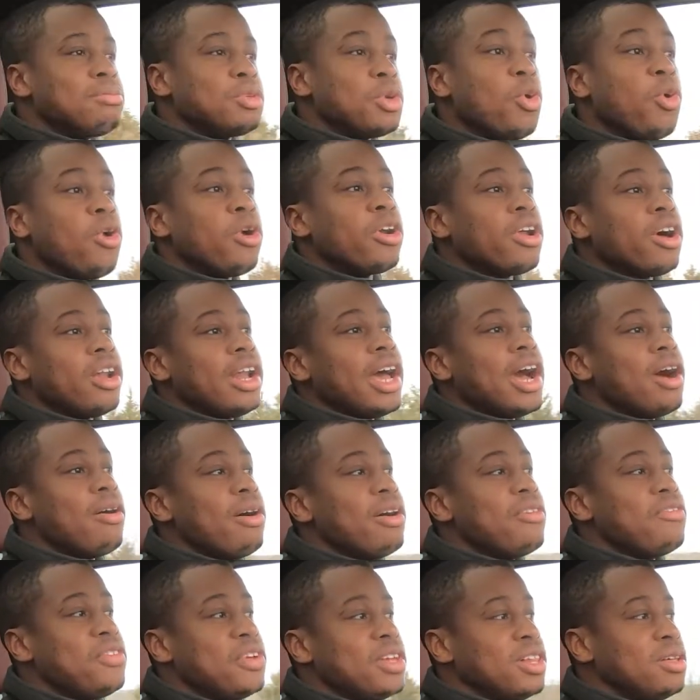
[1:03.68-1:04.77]
torn on how
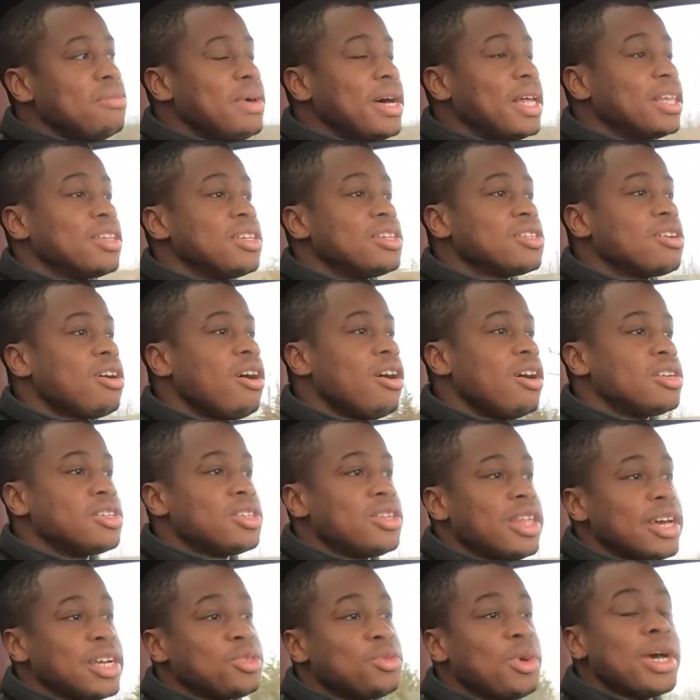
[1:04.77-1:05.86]
I feel about this car. So
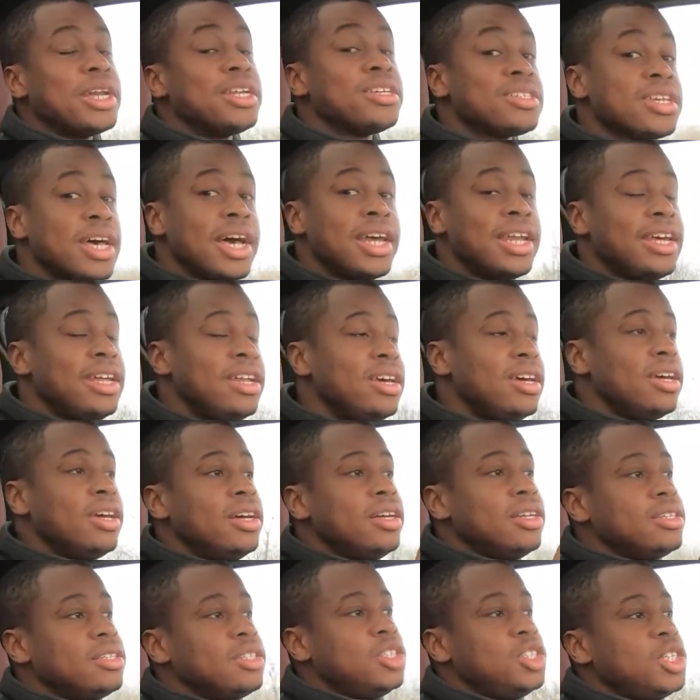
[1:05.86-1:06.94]
that's why I decided
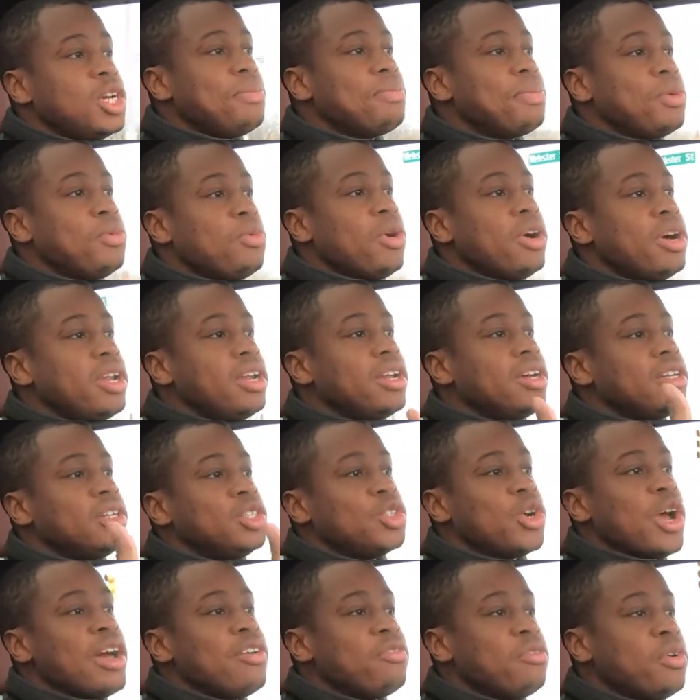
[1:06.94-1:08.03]
to jump in one,
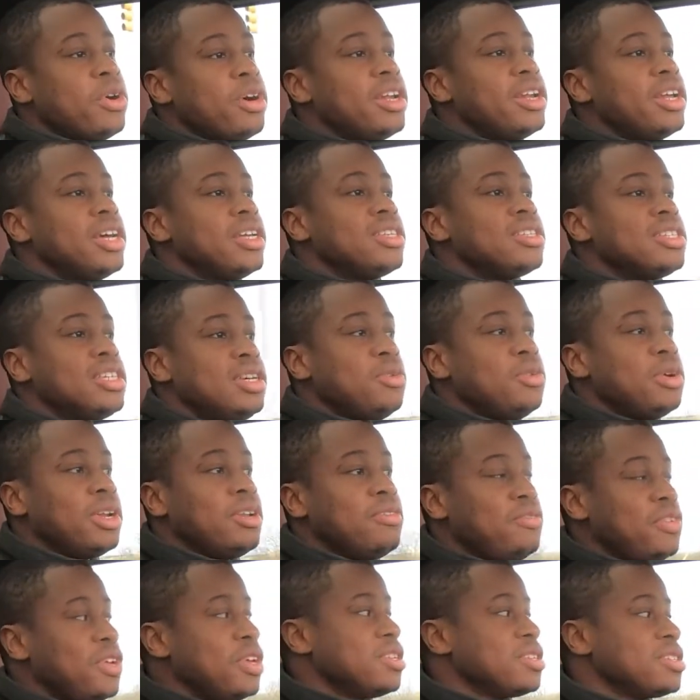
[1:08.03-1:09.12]
drive one, and see what
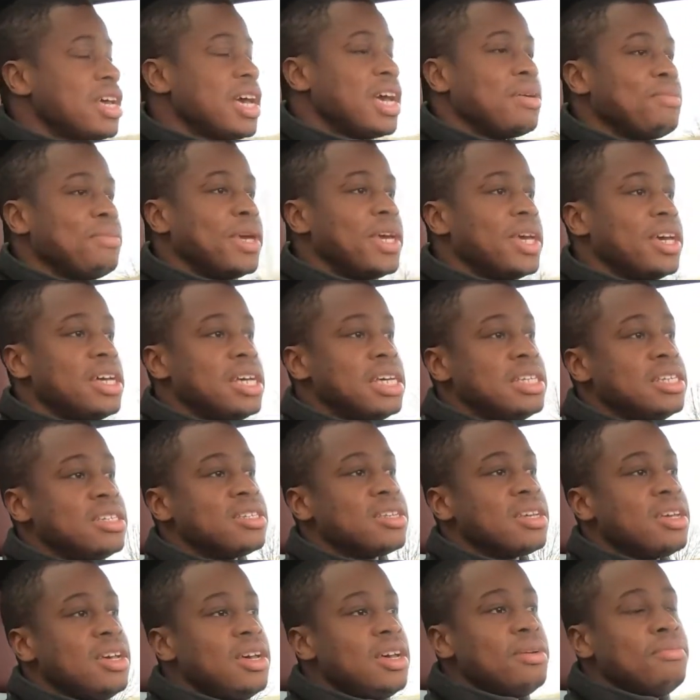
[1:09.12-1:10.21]
it feels like,
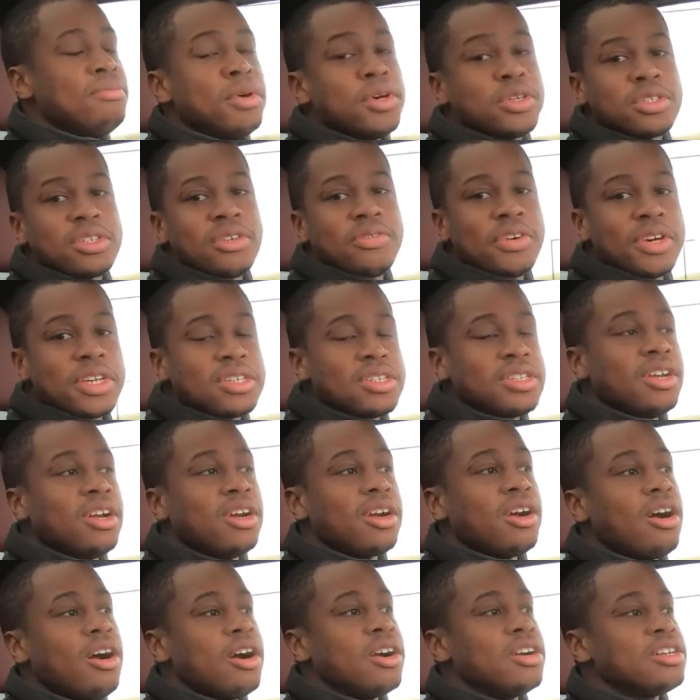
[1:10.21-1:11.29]
because most of us see
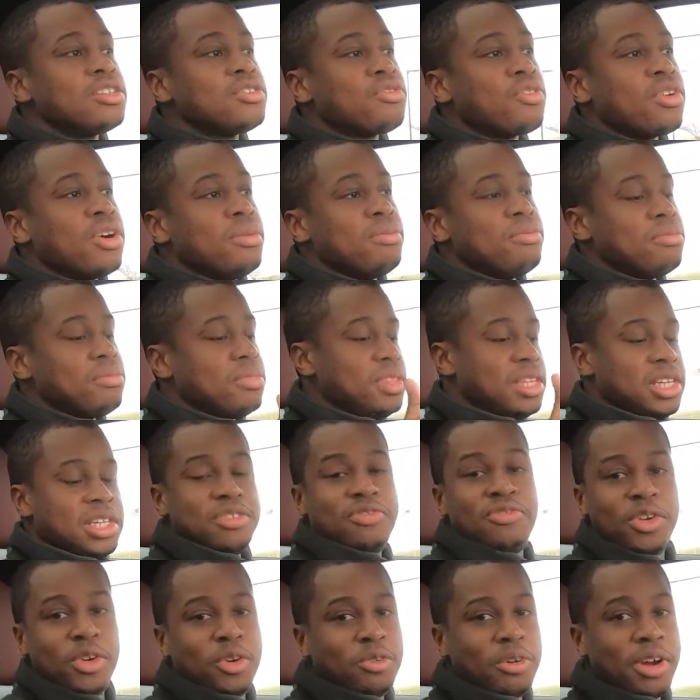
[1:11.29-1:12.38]
our cars from this
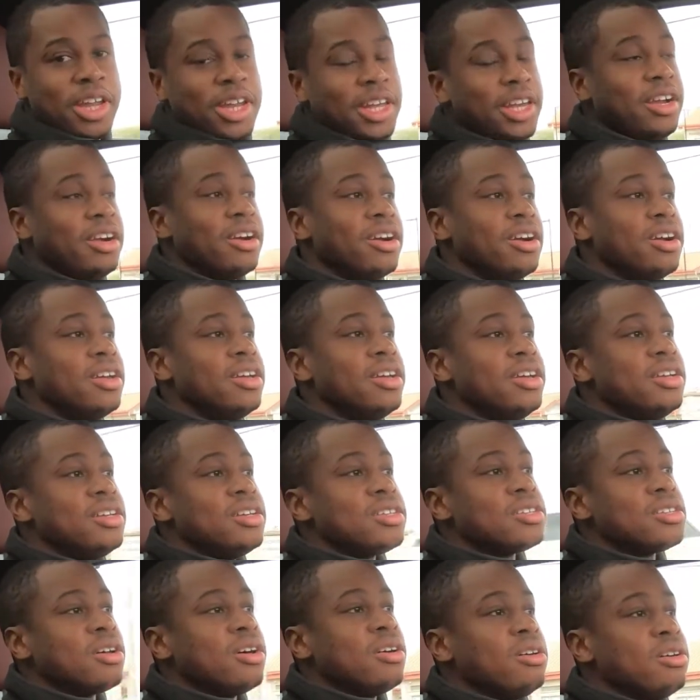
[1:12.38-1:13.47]
view right here.
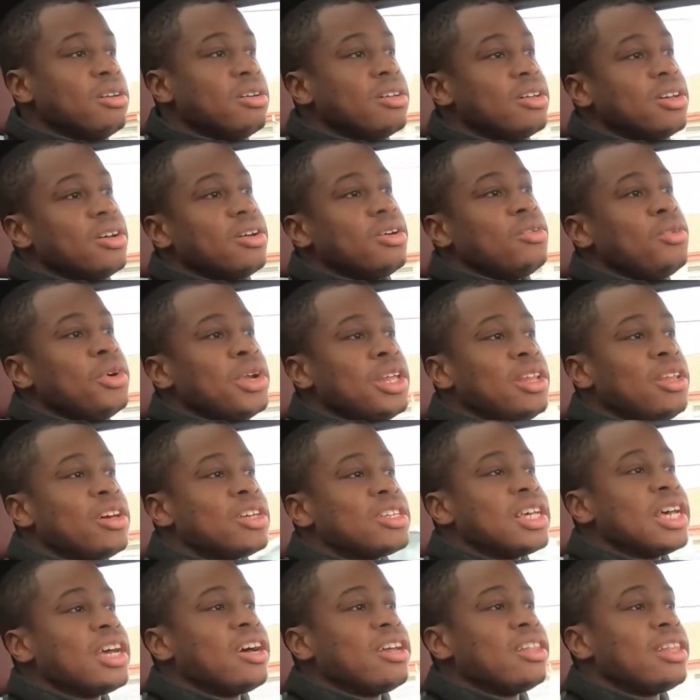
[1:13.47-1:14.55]
So what it looks
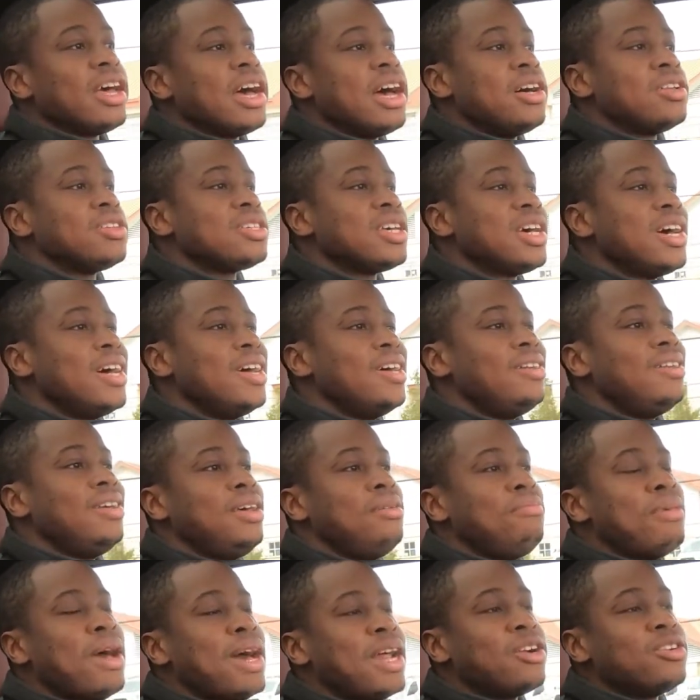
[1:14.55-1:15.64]
like on the outside,
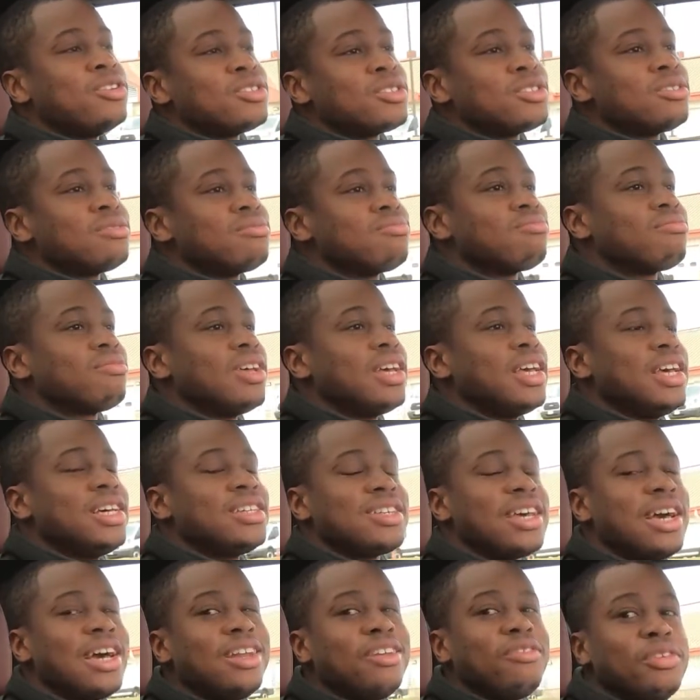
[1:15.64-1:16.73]
it matters, I guess,
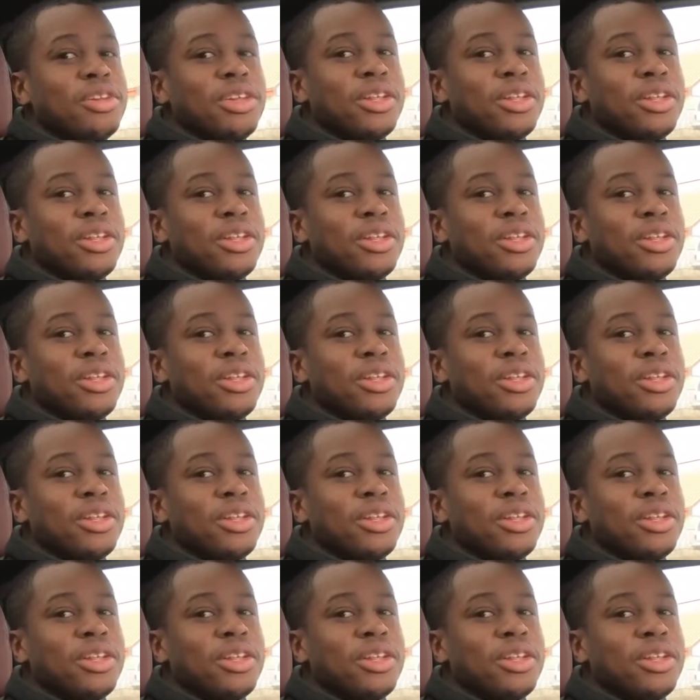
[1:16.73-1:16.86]
kind of a